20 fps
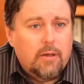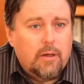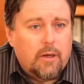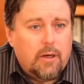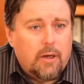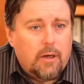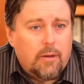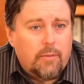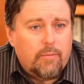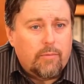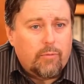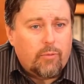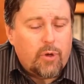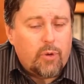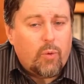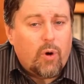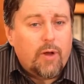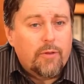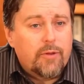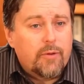
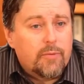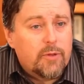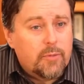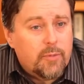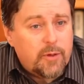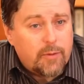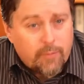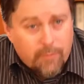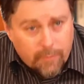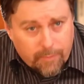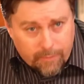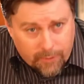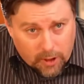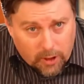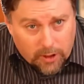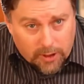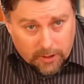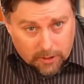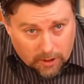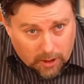We want them to be
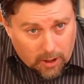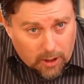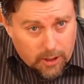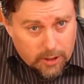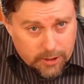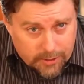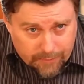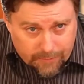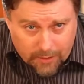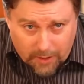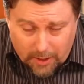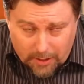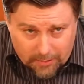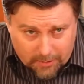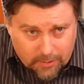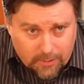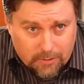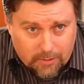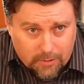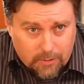fairly large, if
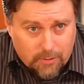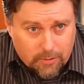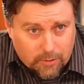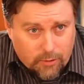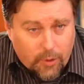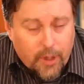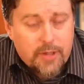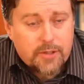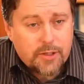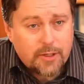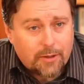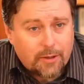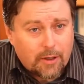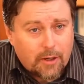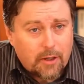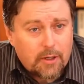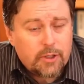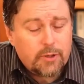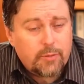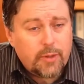not crazy
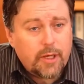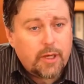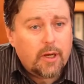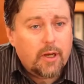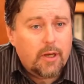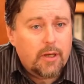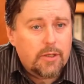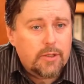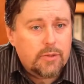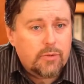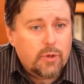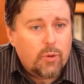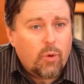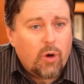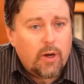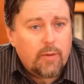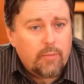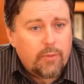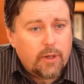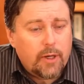large, because we
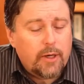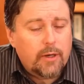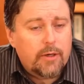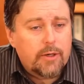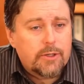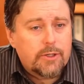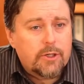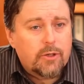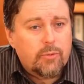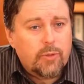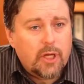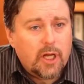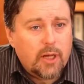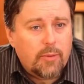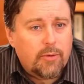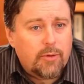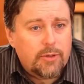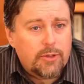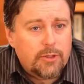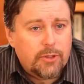want players to be
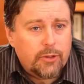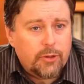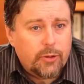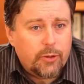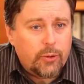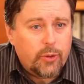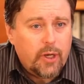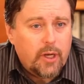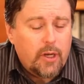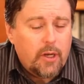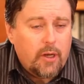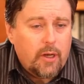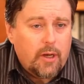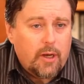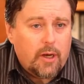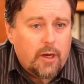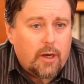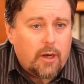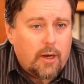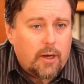able to
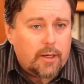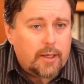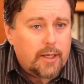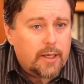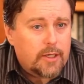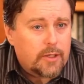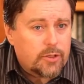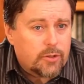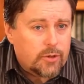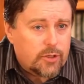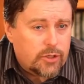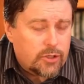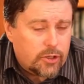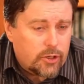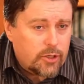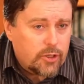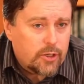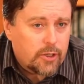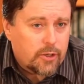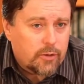get to a
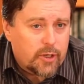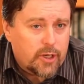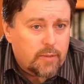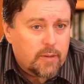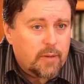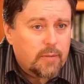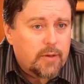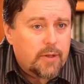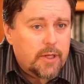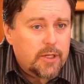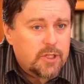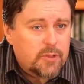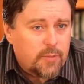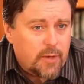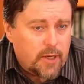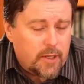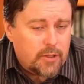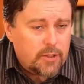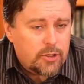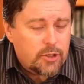certain degree. Maybe they
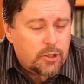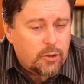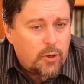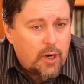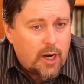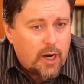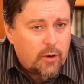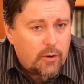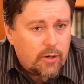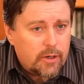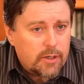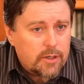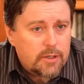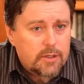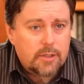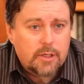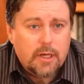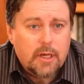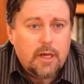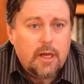spend 2
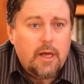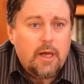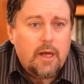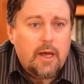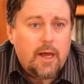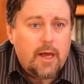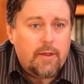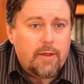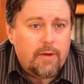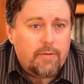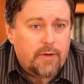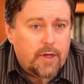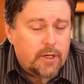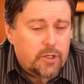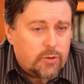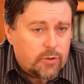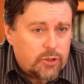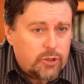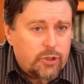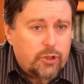hours and they
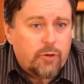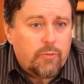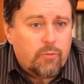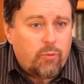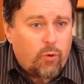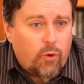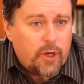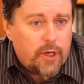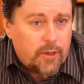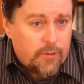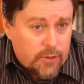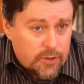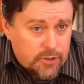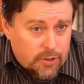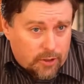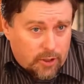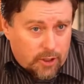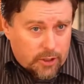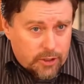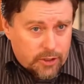get to a certain point in
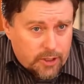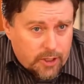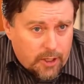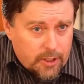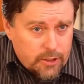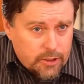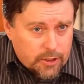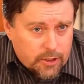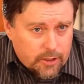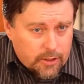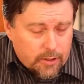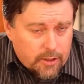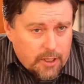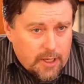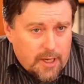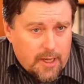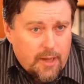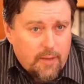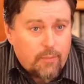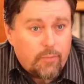this large dungeon,
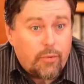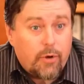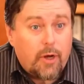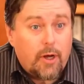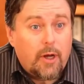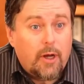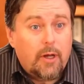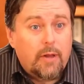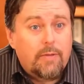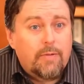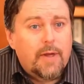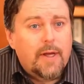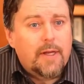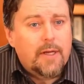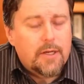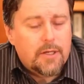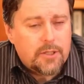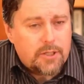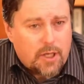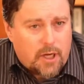but they
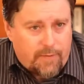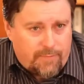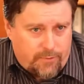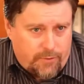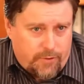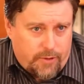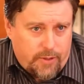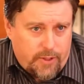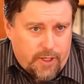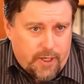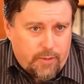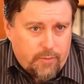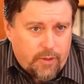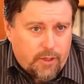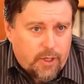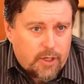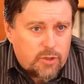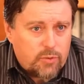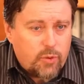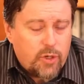need to stop for the day,
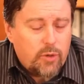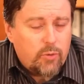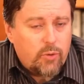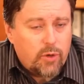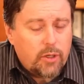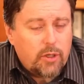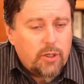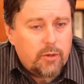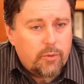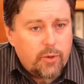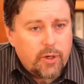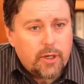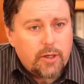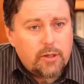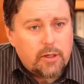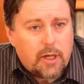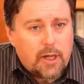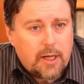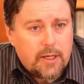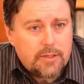because we really
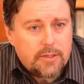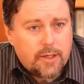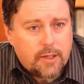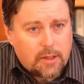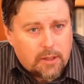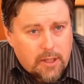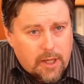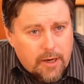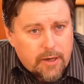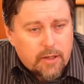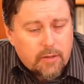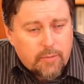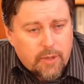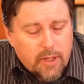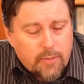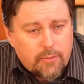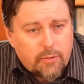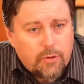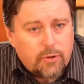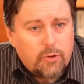realize that a lot of the
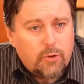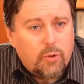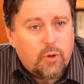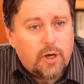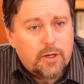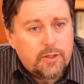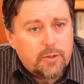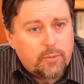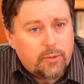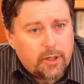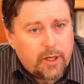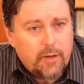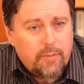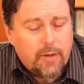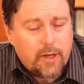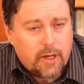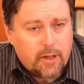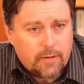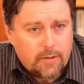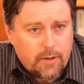people who want to play
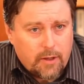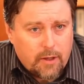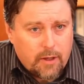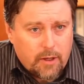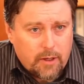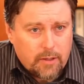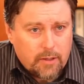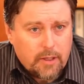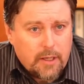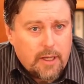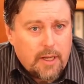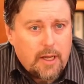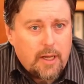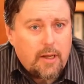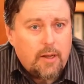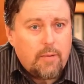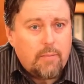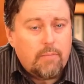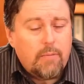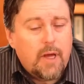Pantheon,
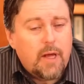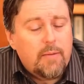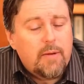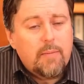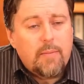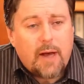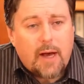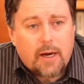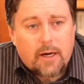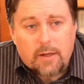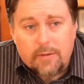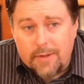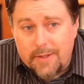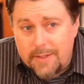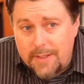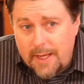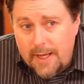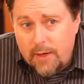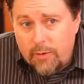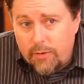maybe back in the
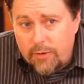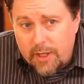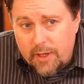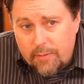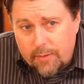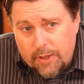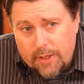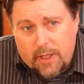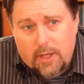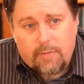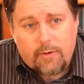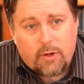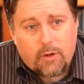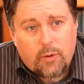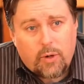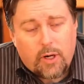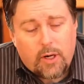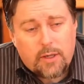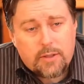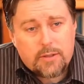day when they played
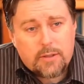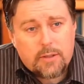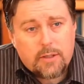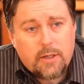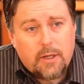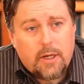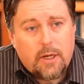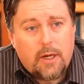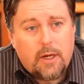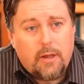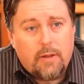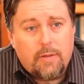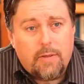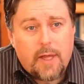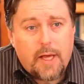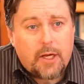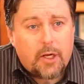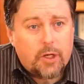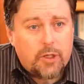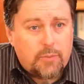EverQuest,
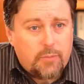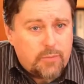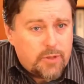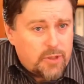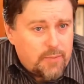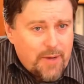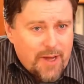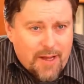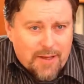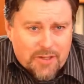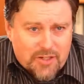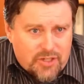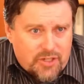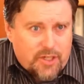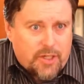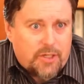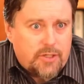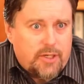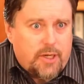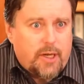they could spend
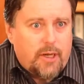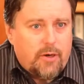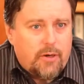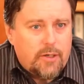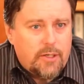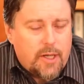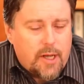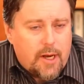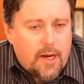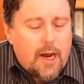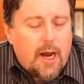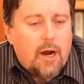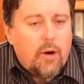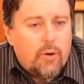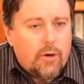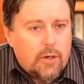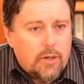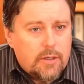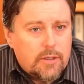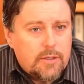6, 8, or 10
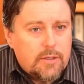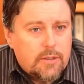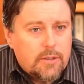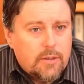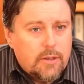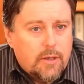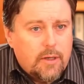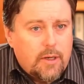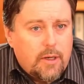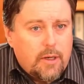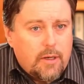hours